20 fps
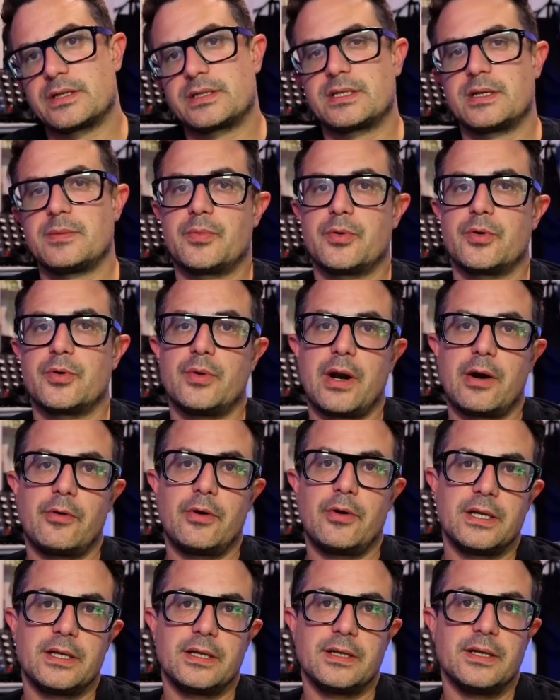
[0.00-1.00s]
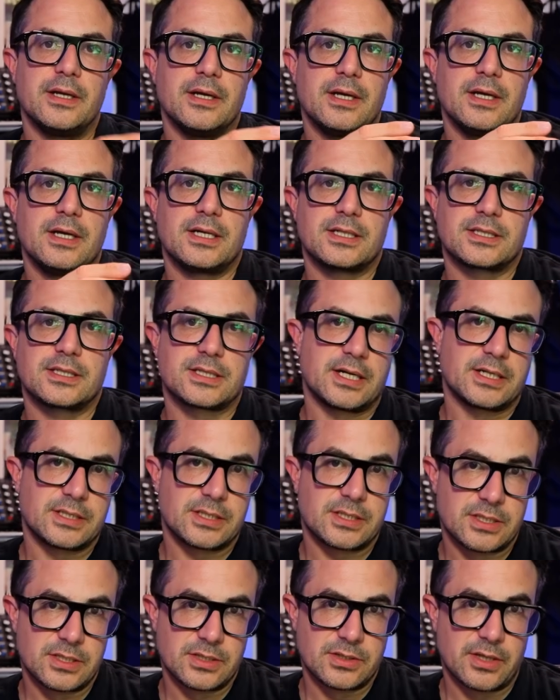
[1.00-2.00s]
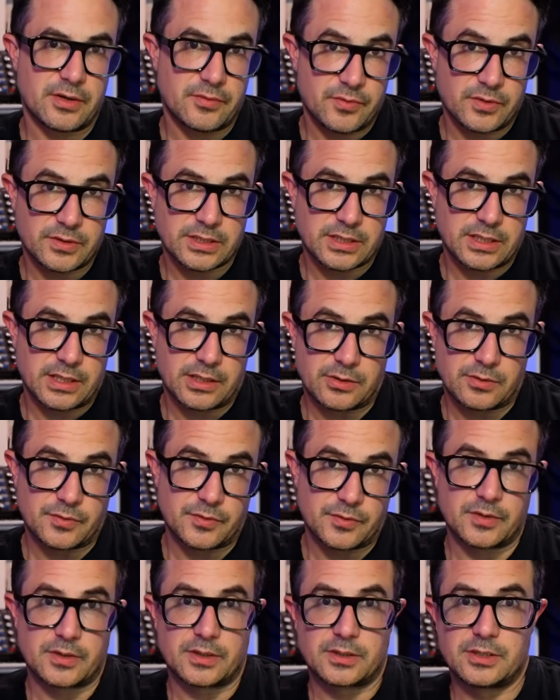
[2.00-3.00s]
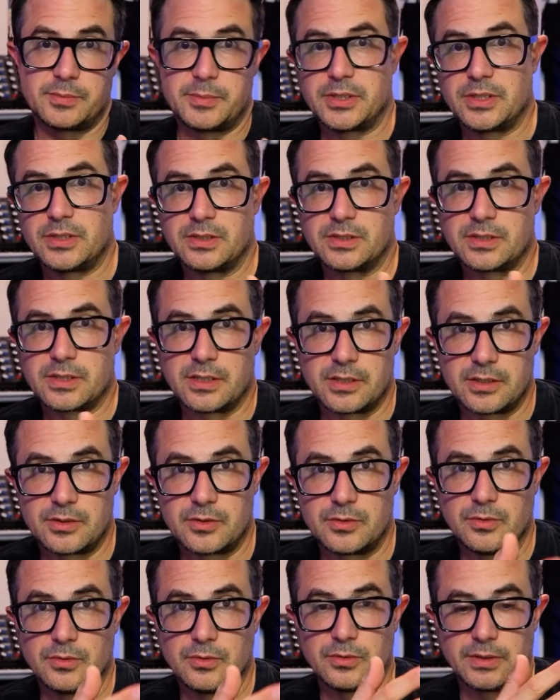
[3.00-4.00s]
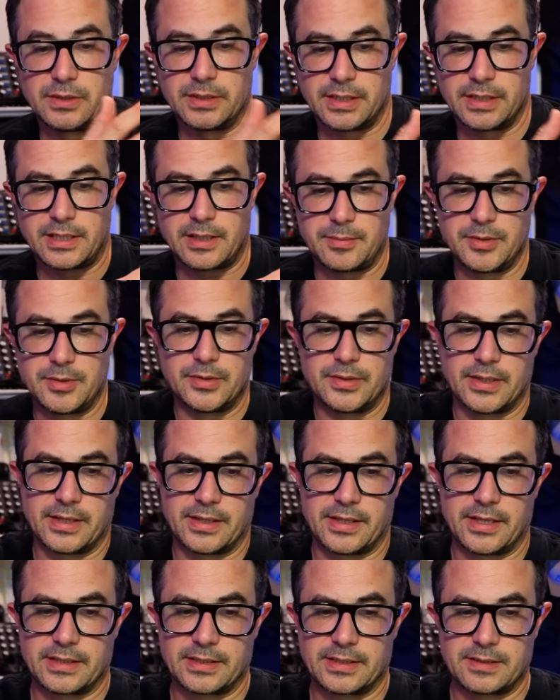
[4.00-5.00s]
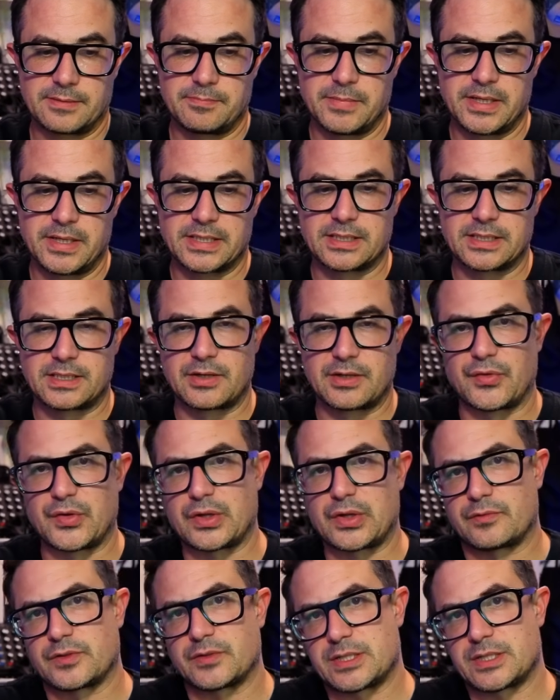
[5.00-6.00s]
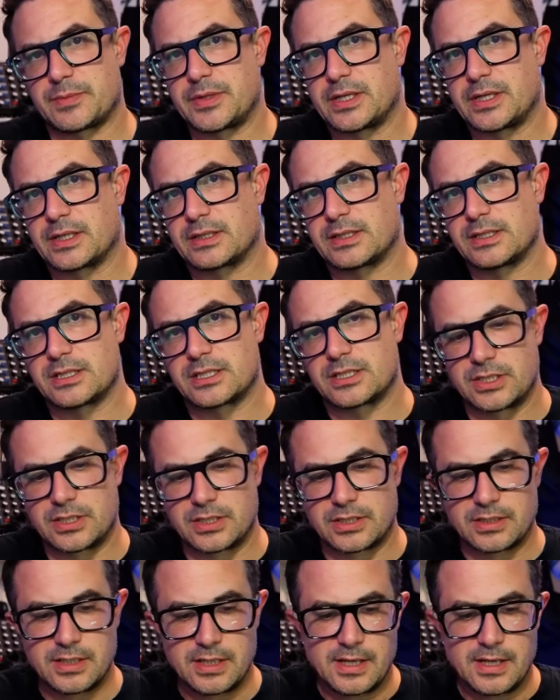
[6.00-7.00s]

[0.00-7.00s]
temporarily assigns to that filter cutoff to be used in your DAW. Now that makes it difficult for something like this to